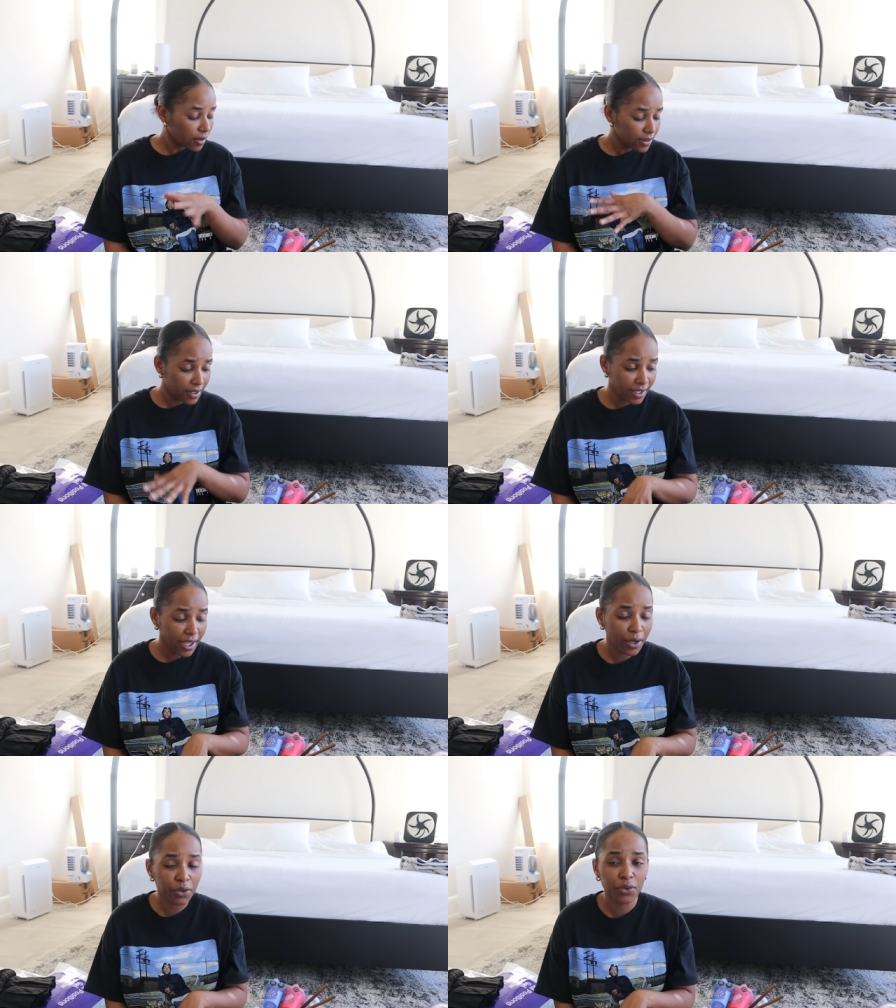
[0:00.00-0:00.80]
the
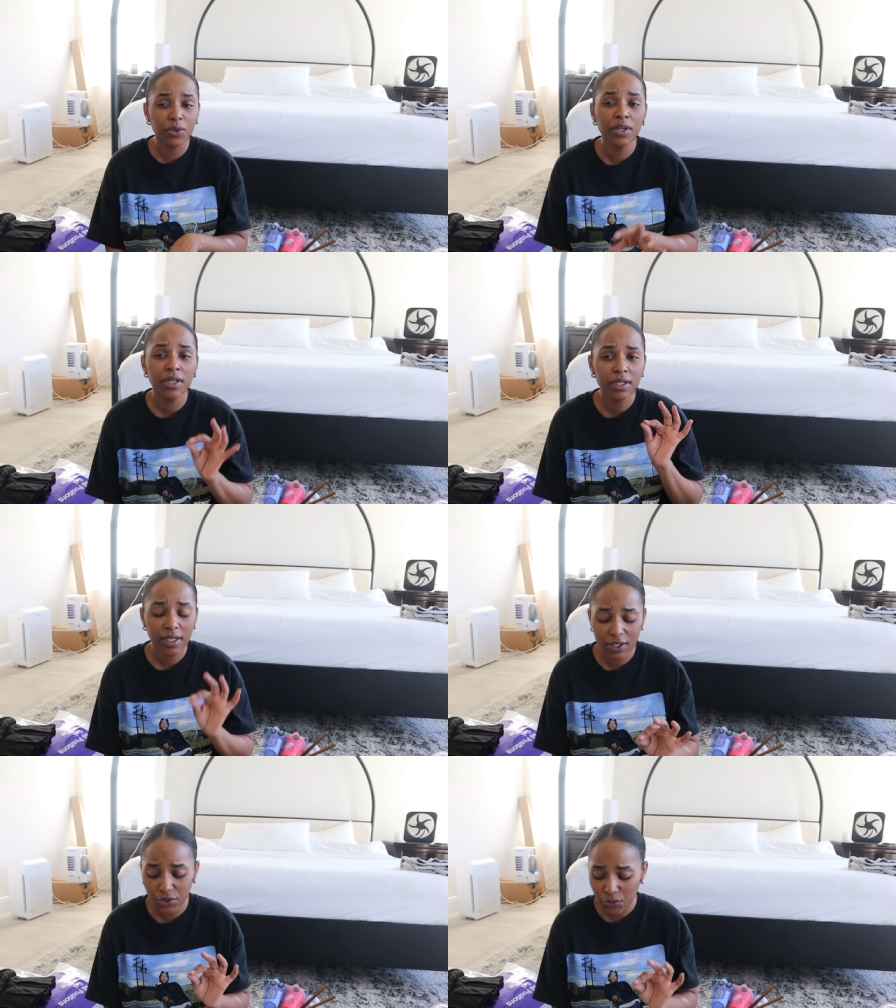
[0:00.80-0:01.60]
candle
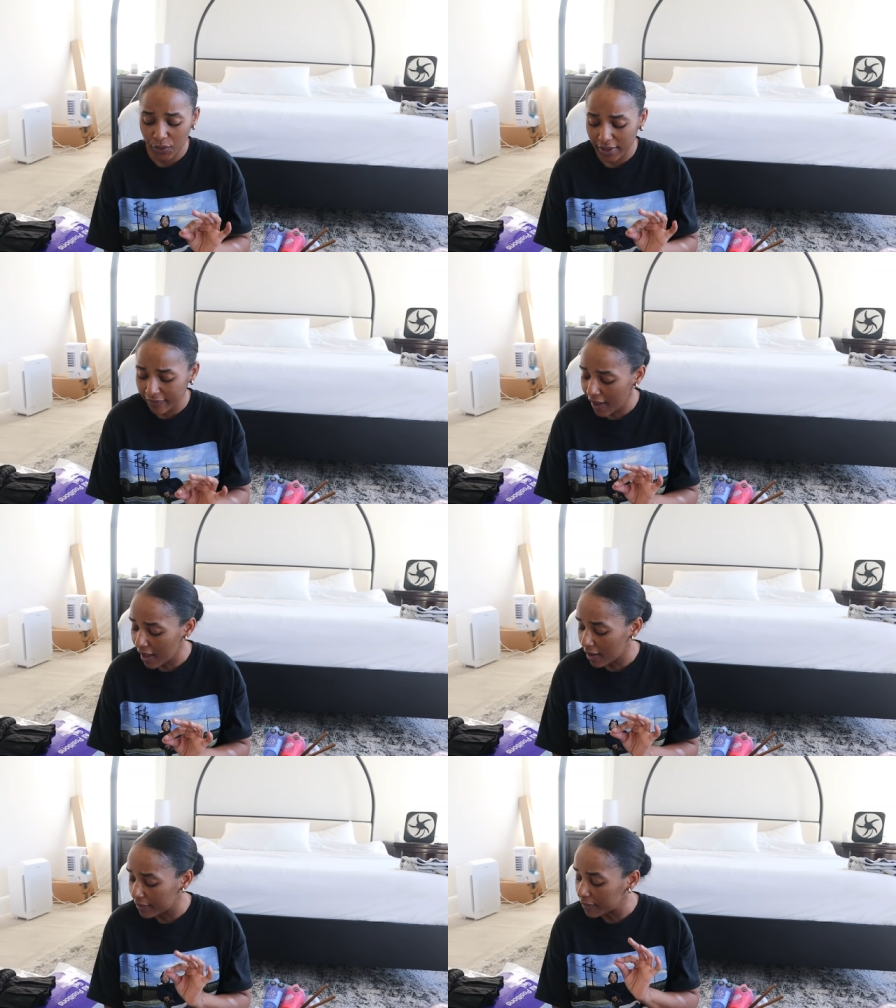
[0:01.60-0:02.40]
is
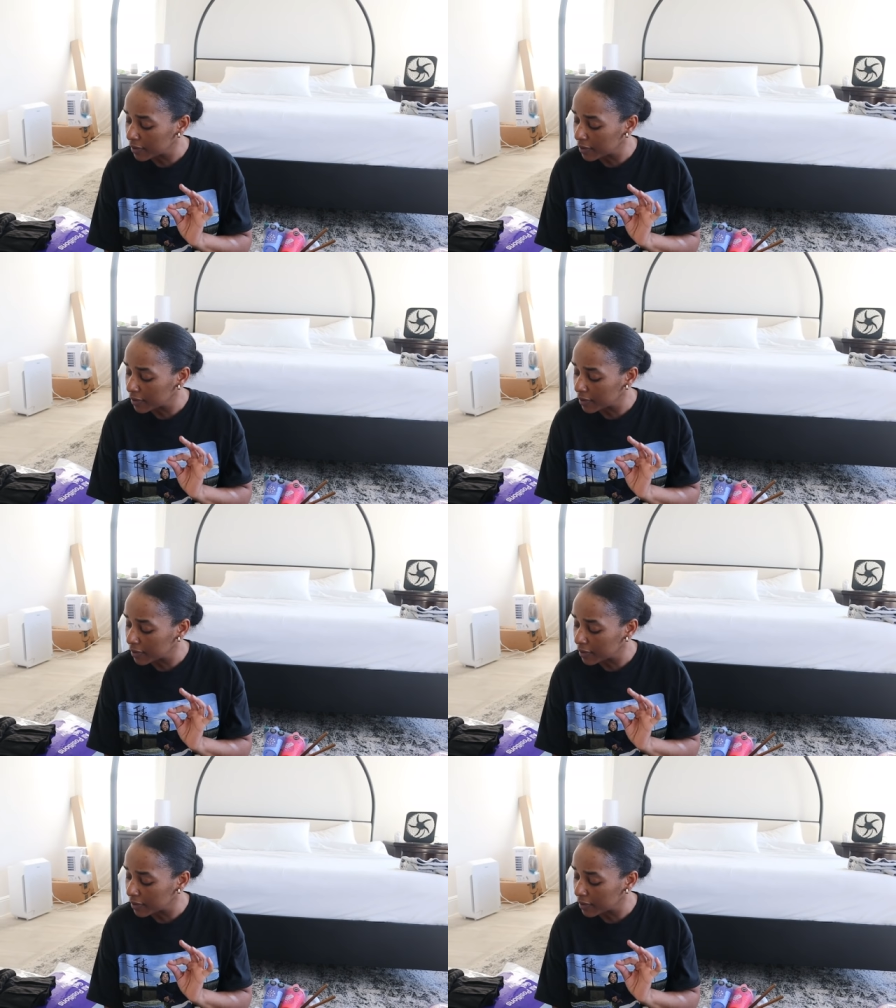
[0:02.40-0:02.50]
twenty-five.